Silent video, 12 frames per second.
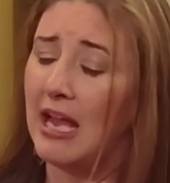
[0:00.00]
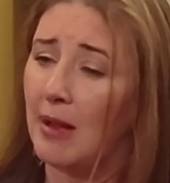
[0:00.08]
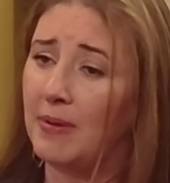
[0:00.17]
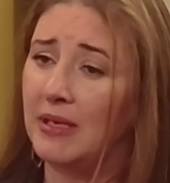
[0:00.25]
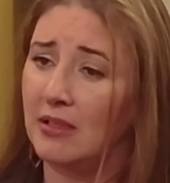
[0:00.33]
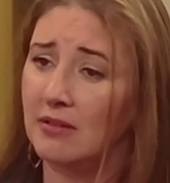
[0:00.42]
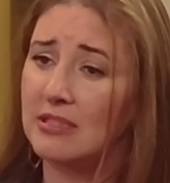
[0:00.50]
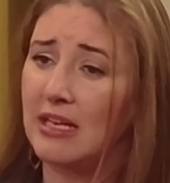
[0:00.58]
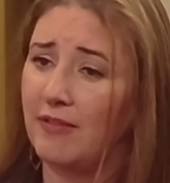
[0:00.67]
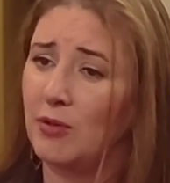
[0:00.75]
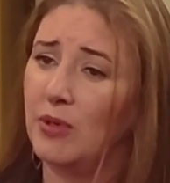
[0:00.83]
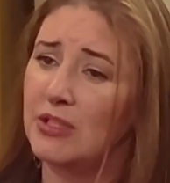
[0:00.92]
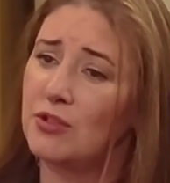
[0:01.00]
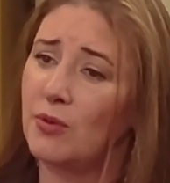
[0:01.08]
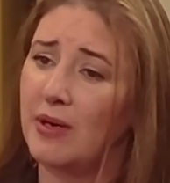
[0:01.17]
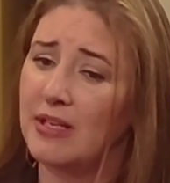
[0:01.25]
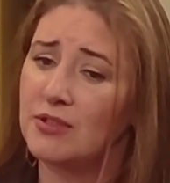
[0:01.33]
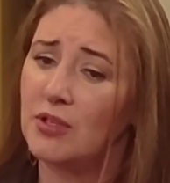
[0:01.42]
happening to everyone. So
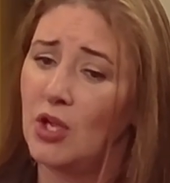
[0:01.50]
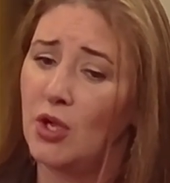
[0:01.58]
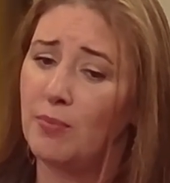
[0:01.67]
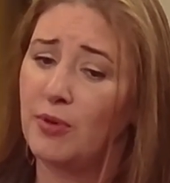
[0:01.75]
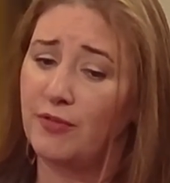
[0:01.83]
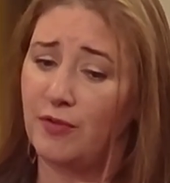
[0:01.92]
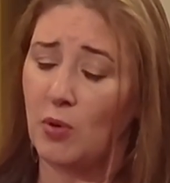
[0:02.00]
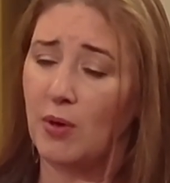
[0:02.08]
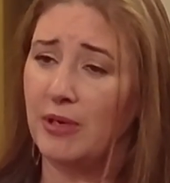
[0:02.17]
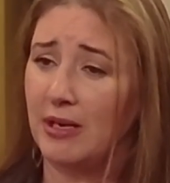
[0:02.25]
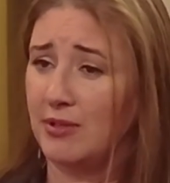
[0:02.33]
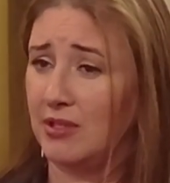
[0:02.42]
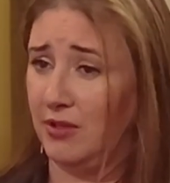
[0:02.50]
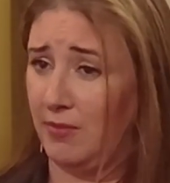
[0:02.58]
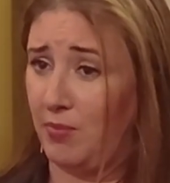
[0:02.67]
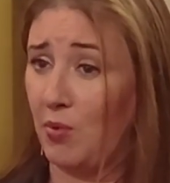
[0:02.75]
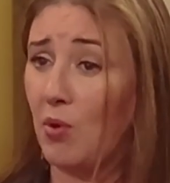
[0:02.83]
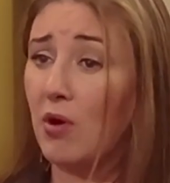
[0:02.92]
whereas before, when I was on the
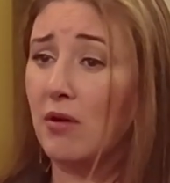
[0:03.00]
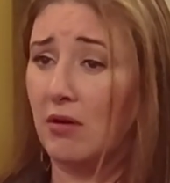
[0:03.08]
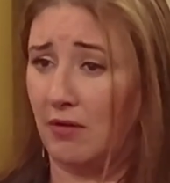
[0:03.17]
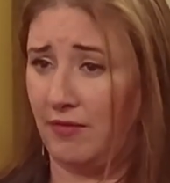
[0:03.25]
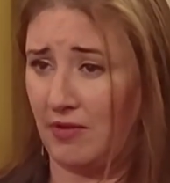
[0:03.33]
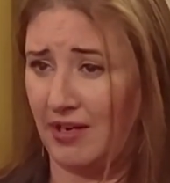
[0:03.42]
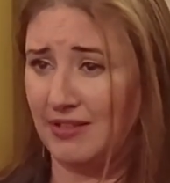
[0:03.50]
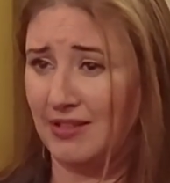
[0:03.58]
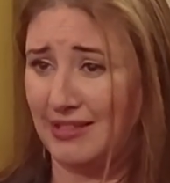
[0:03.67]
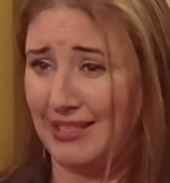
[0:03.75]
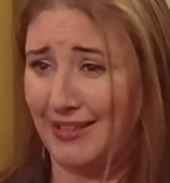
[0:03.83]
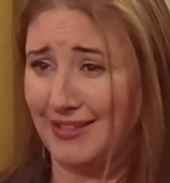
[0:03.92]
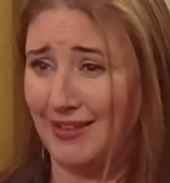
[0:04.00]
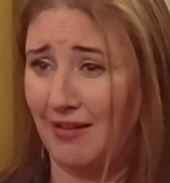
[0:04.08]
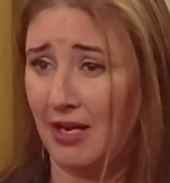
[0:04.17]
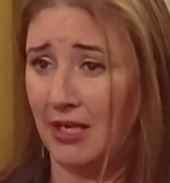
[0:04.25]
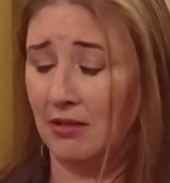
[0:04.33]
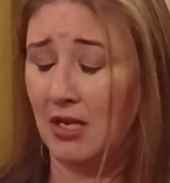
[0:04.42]
board of Crisis Text
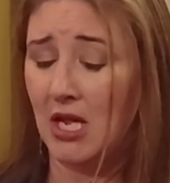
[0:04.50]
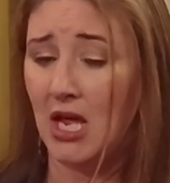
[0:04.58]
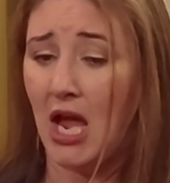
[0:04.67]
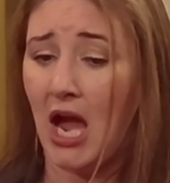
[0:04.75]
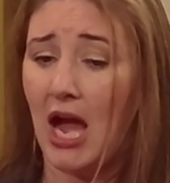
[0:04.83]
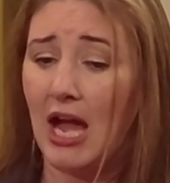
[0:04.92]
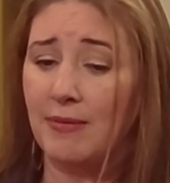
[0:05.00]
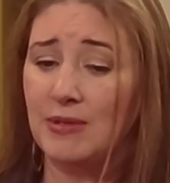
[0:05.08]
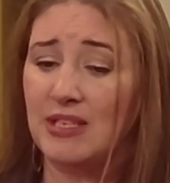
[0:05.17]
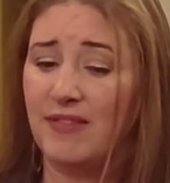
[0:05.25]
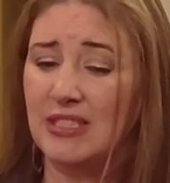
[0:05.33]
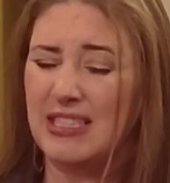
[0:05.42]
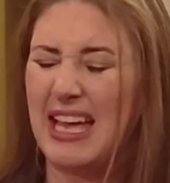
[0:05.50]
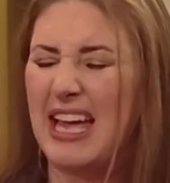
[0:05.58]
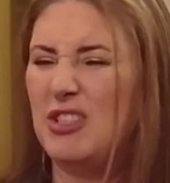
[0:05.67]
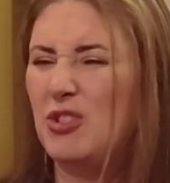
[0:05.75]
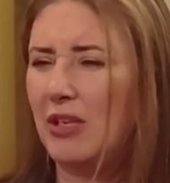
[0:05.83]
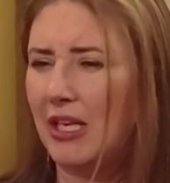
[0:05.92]
Line, I was having to
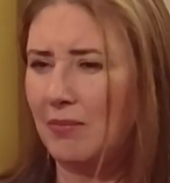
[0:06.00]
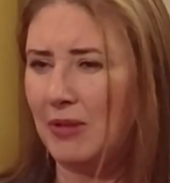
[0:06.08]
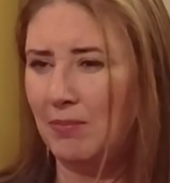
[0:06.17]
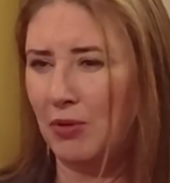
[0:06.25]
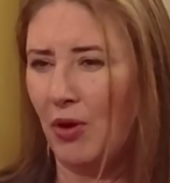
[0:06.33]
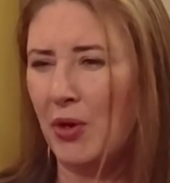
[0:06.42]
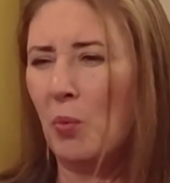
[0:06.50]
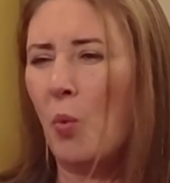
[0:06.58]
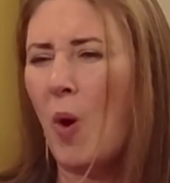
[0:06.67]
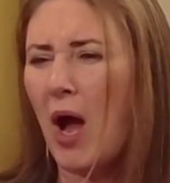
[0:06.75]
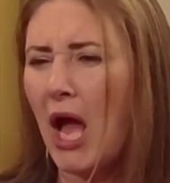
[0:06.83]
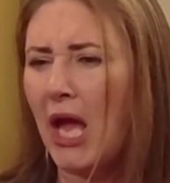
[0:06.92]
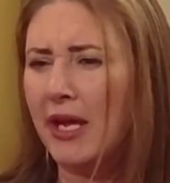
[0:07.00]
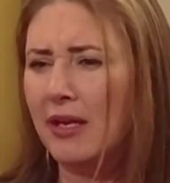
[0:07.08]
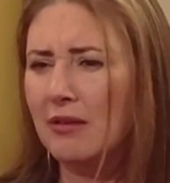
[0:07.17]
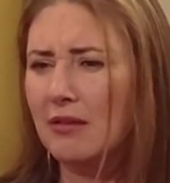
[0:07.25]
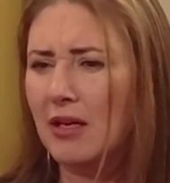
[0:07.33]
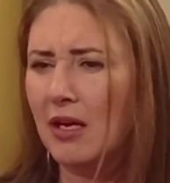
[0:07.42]
educate people on
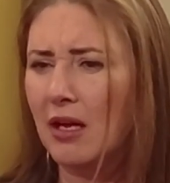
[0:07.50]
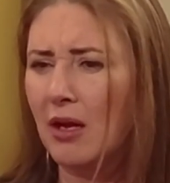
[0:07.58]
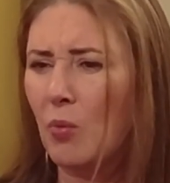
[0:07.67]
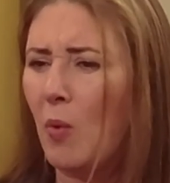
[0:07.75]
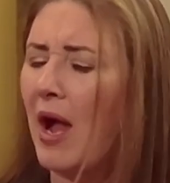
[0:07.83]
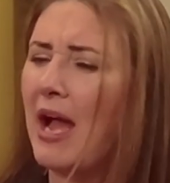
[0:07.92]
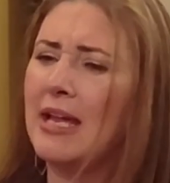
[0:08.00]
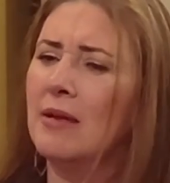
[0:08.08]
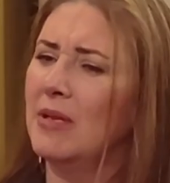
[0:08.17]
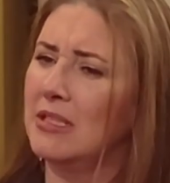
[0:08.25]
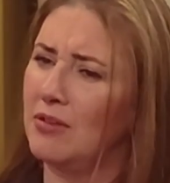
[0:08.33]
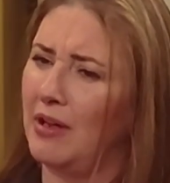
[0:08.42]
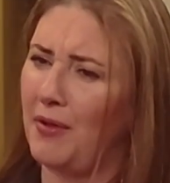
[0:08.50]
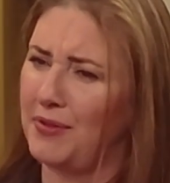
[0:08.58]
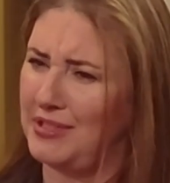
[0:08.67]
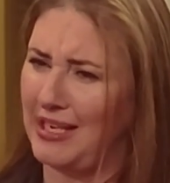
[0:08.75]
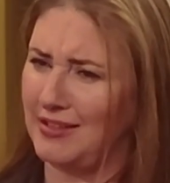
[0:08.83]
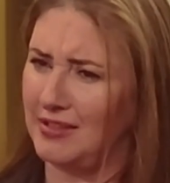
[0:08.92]
why a mental
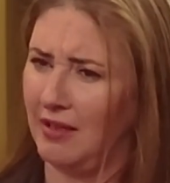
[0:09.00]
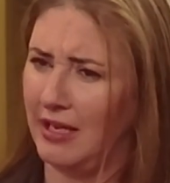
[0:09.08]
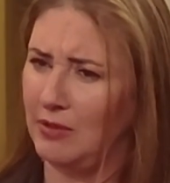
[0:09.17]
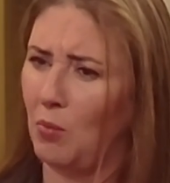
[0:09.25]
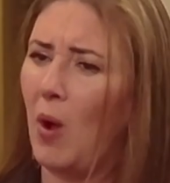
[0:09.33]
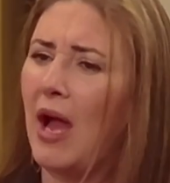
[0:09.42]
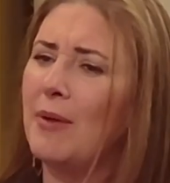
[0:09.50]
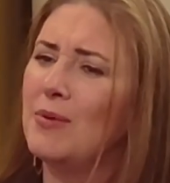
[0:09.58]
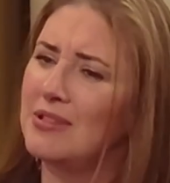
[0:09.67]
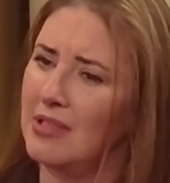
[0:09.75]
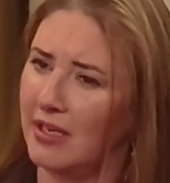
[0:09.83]
health text line, why was